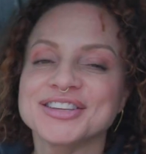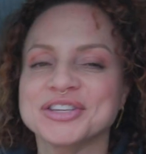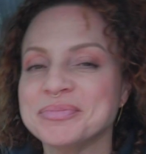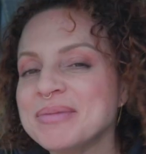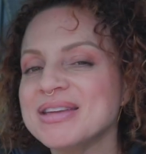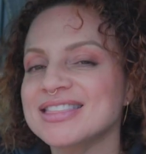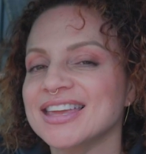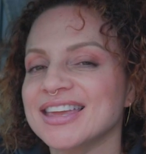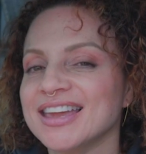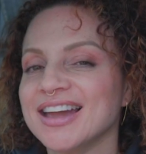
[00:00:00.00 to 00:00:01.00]
You may be
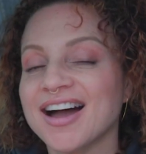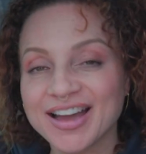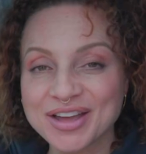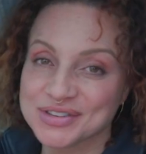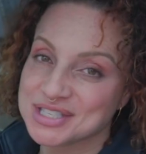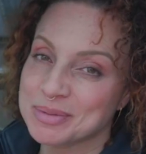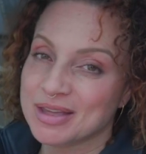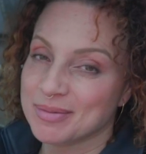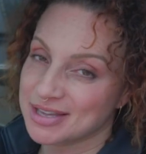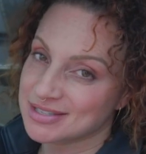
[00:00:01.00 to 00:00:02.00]
thinking, I have a
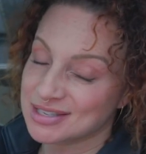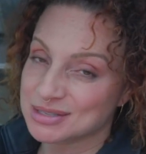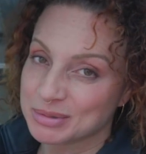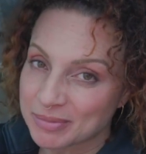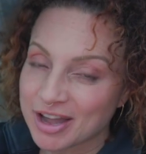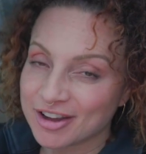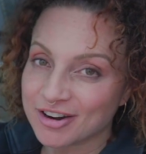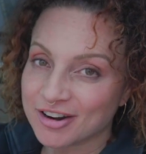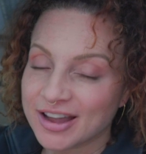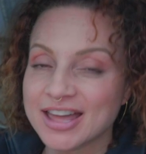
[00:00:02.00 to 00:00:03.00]
TPMS system in my
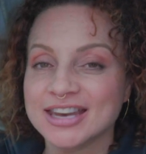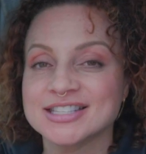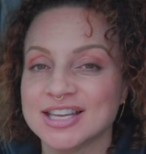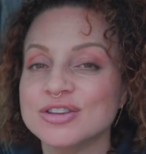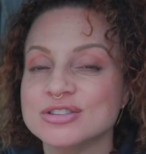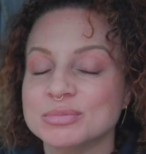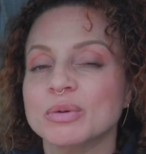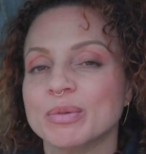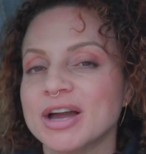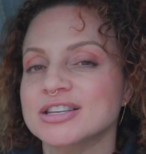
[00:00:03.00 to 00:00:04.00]
car, and it tells me
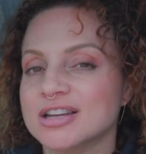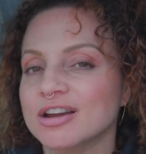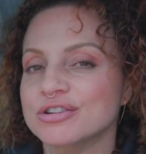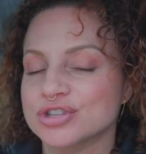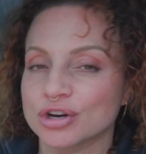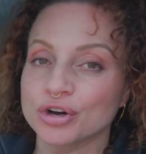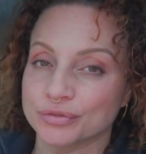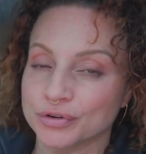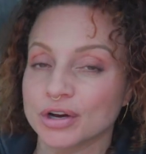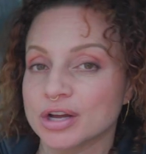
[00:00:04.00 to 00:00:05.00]
when my tires are over or